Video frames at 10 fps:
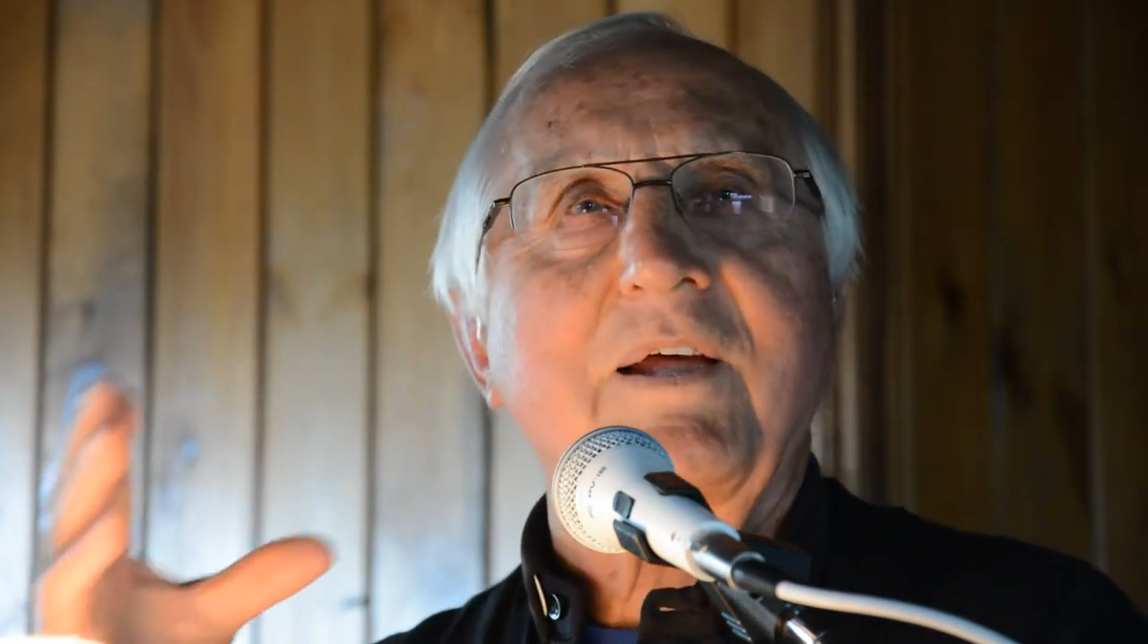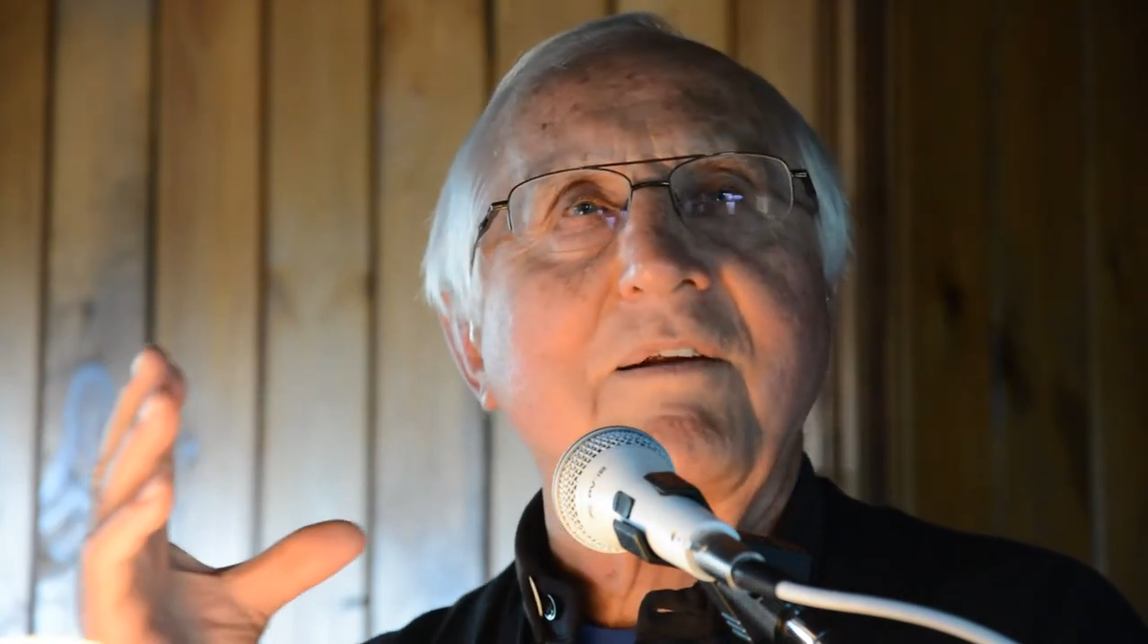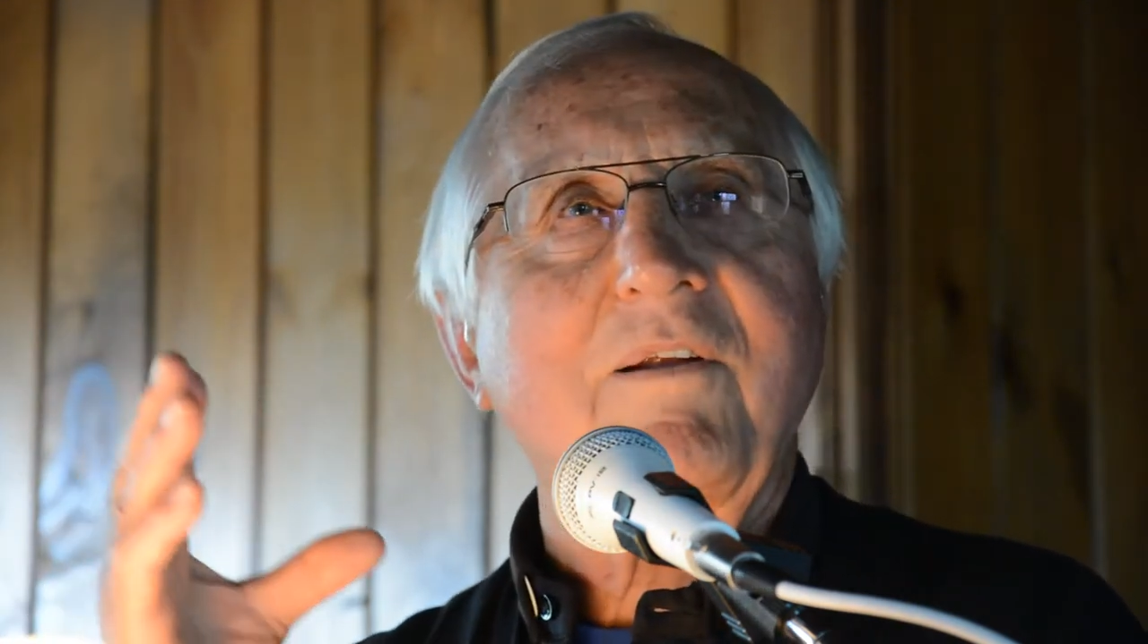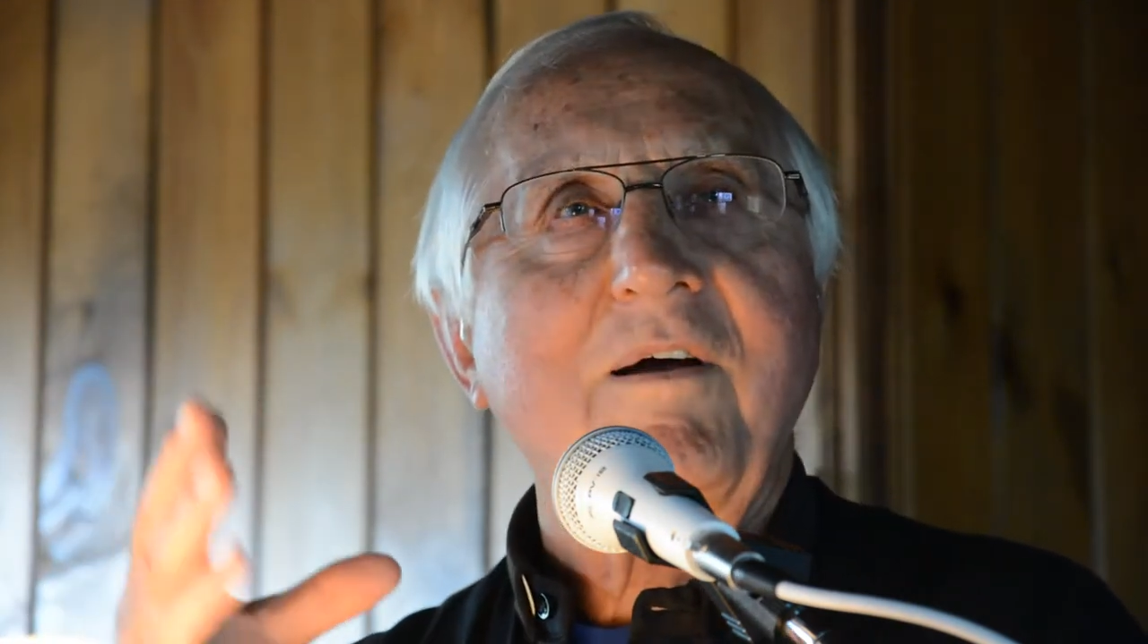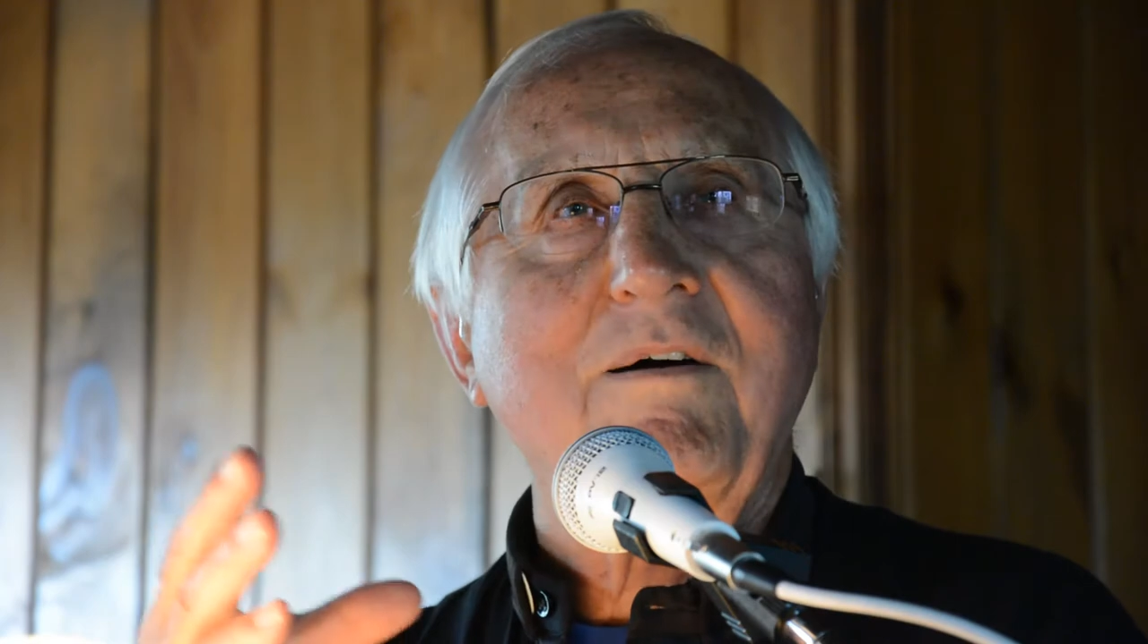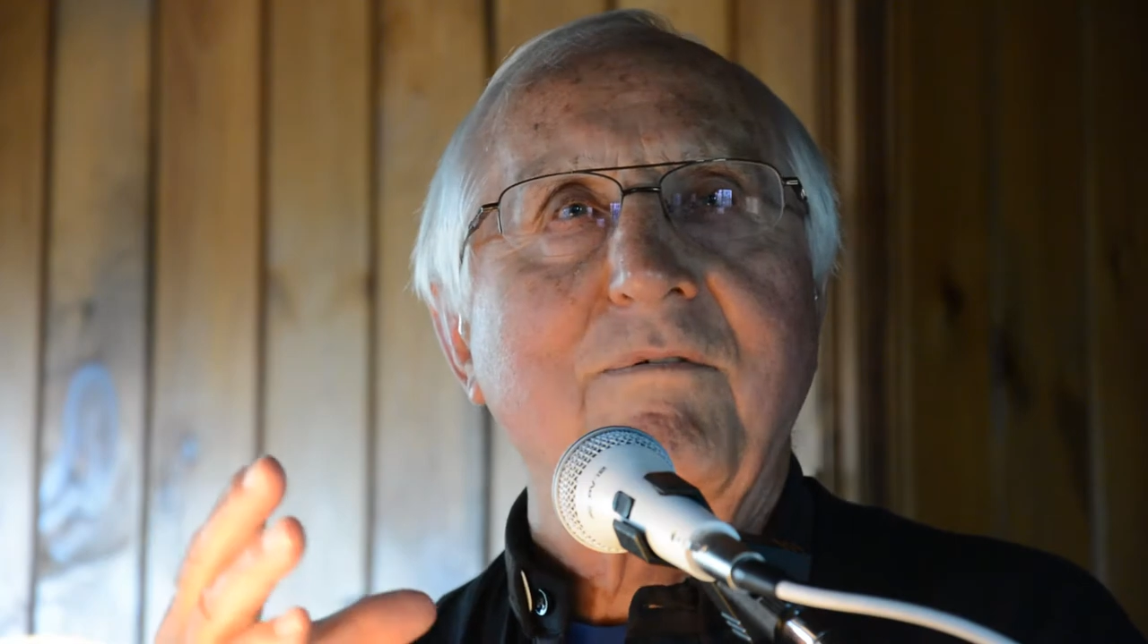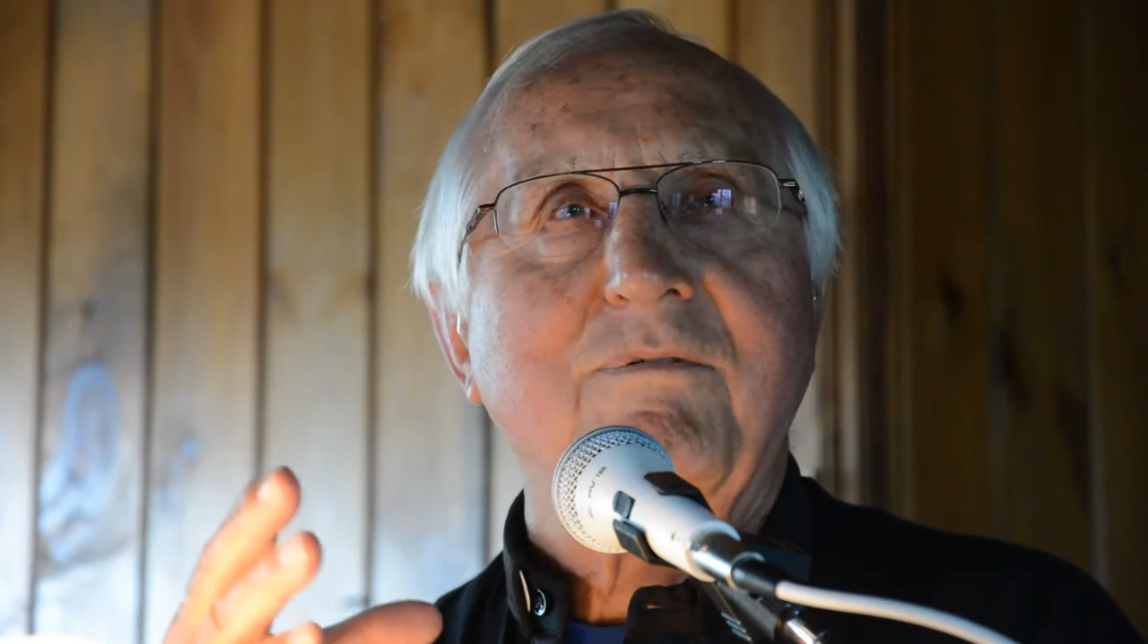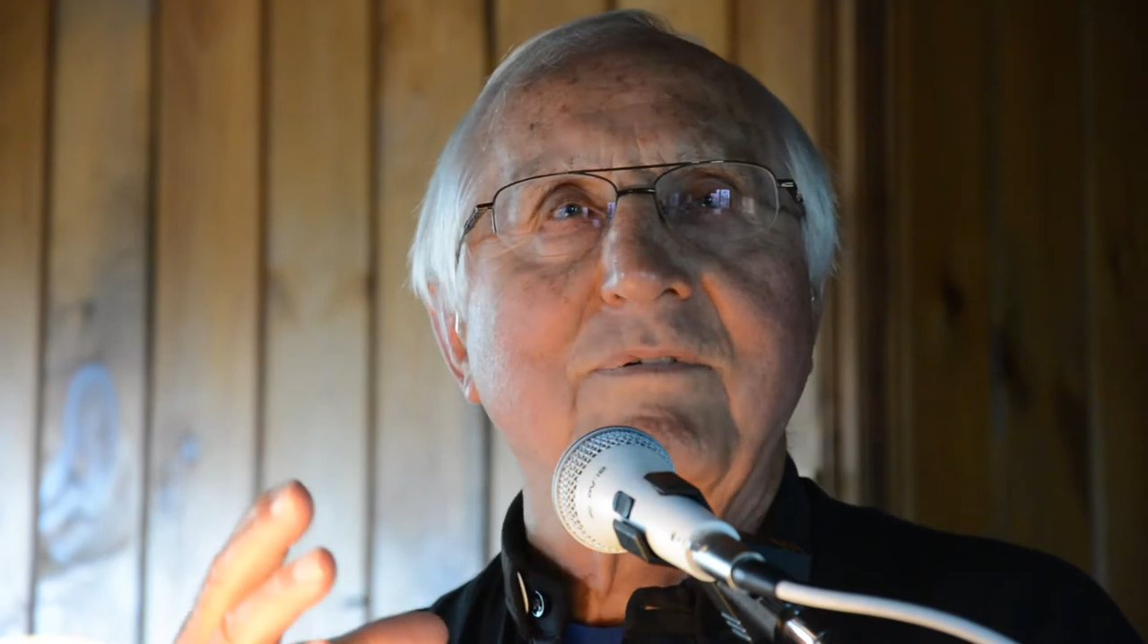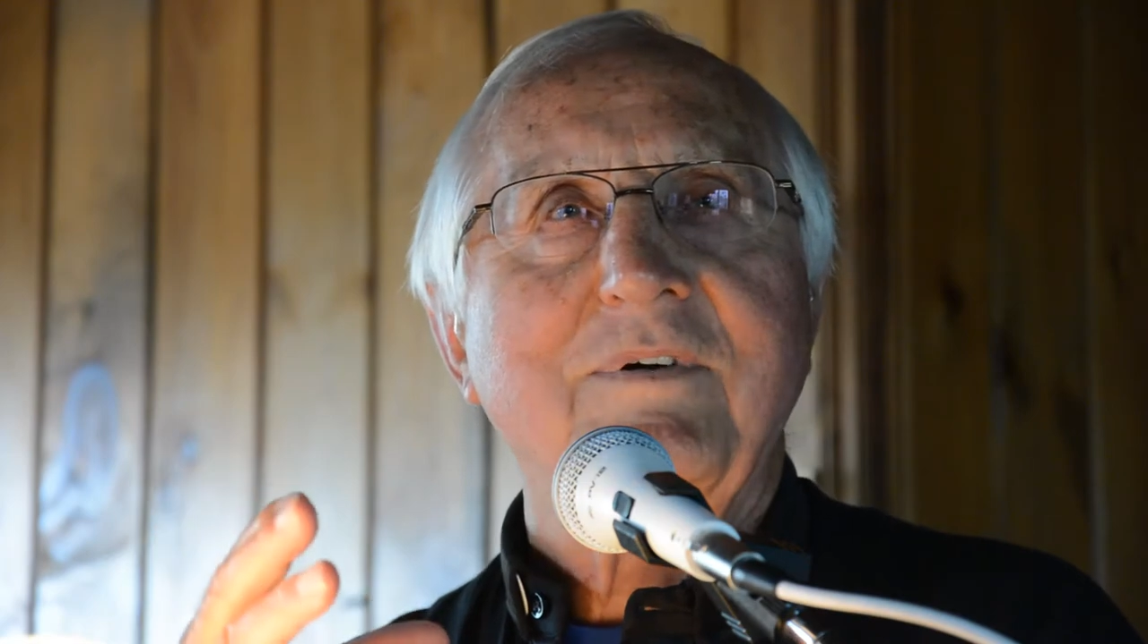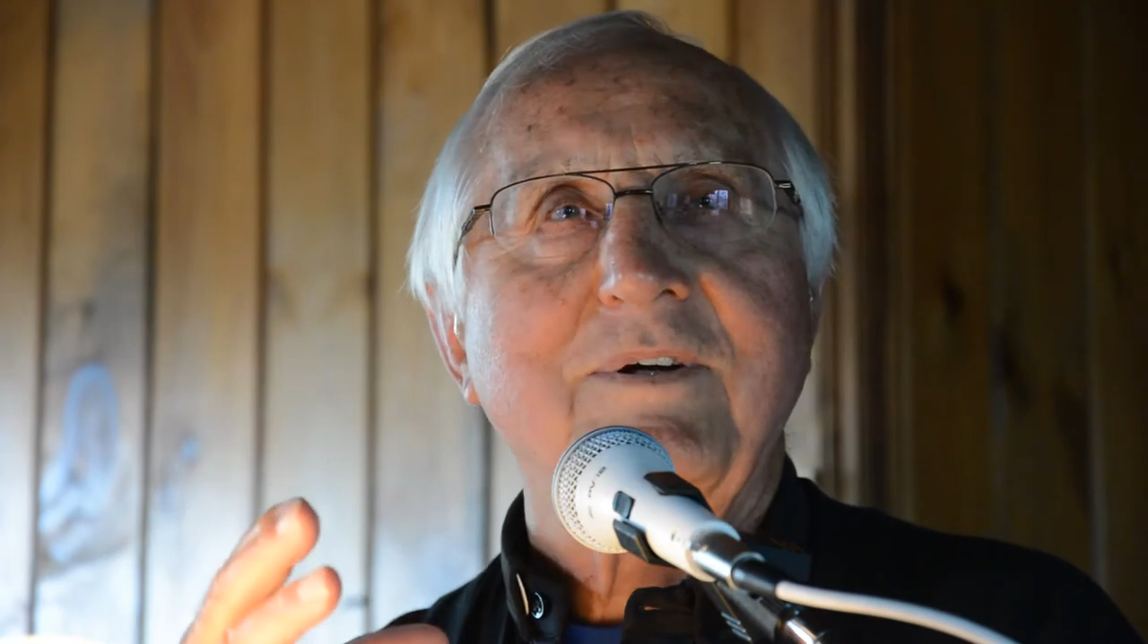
and love.